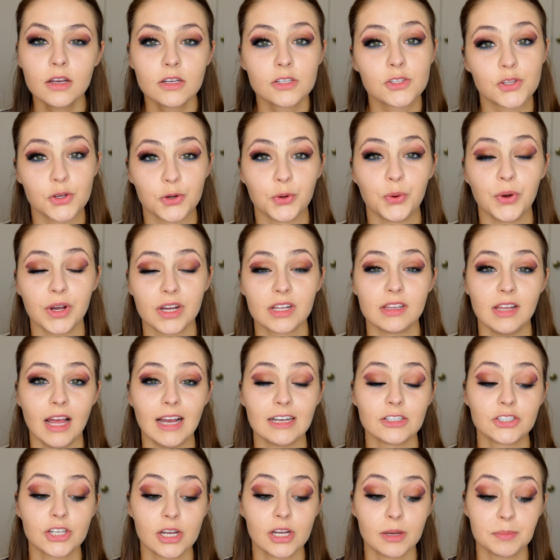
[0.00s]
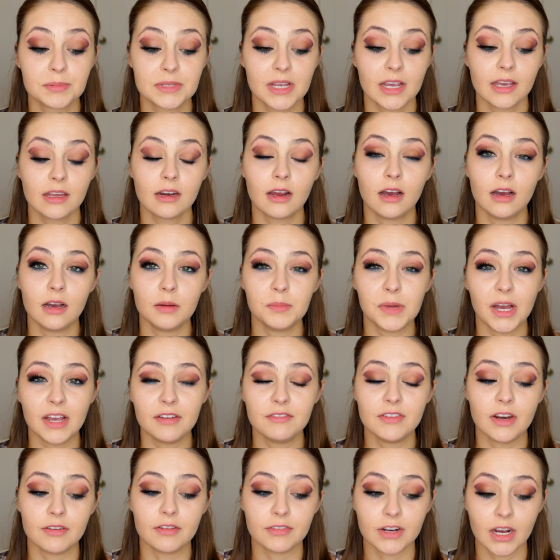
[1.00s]
So quick lash update.
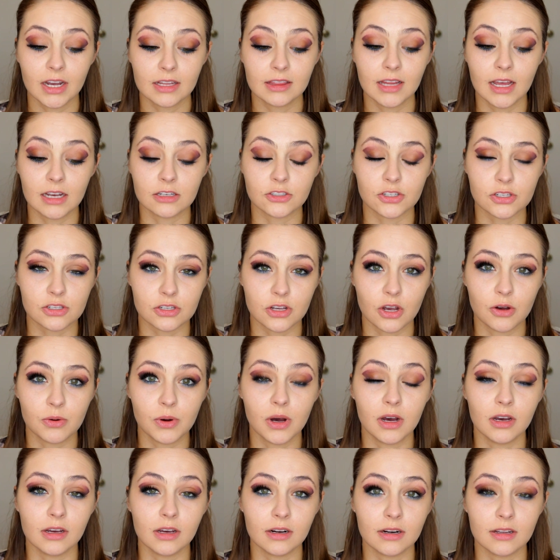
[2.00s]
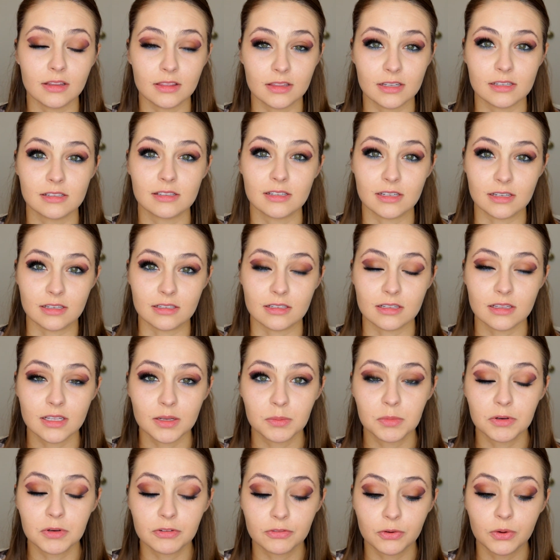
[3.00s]
I've never had lashes go on this
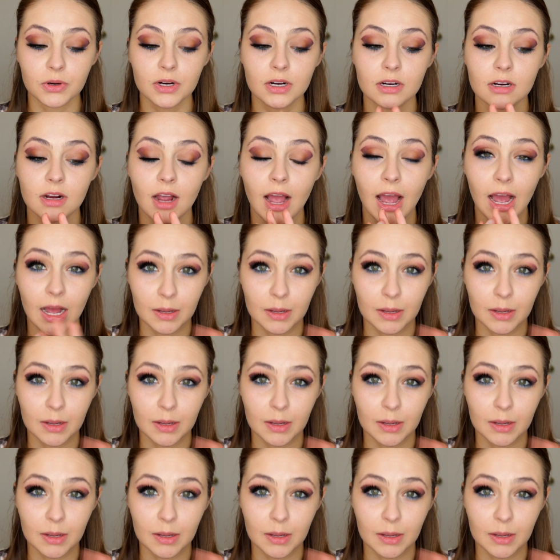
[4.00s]
easily before.